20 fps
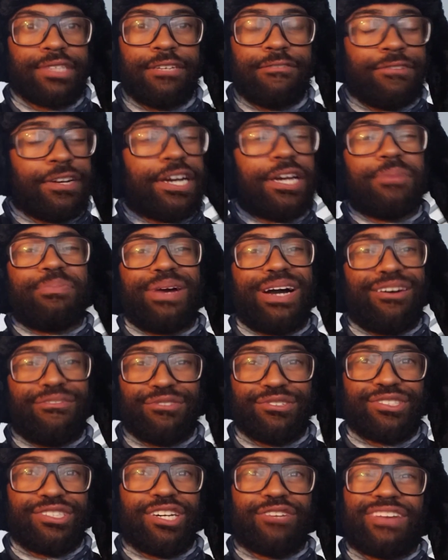Very
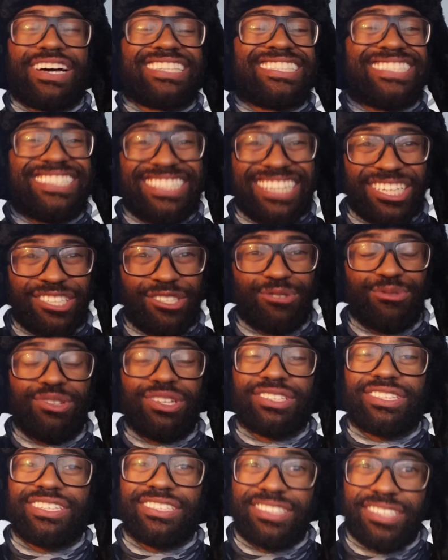powerful stuff. I suggest you
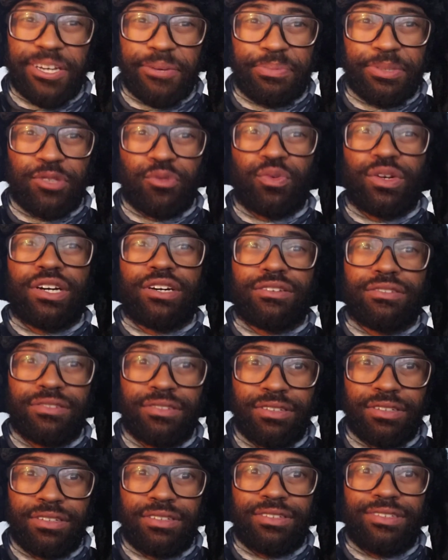look this up as well.
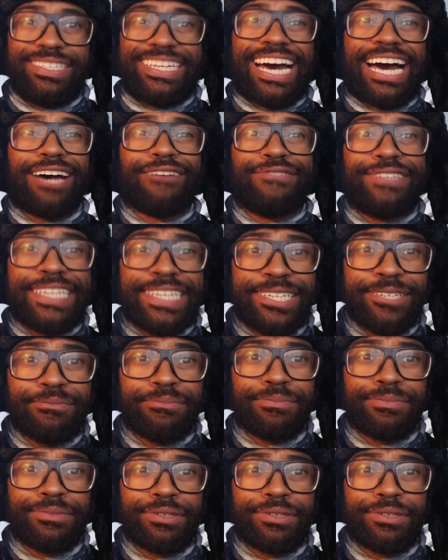Dive deep.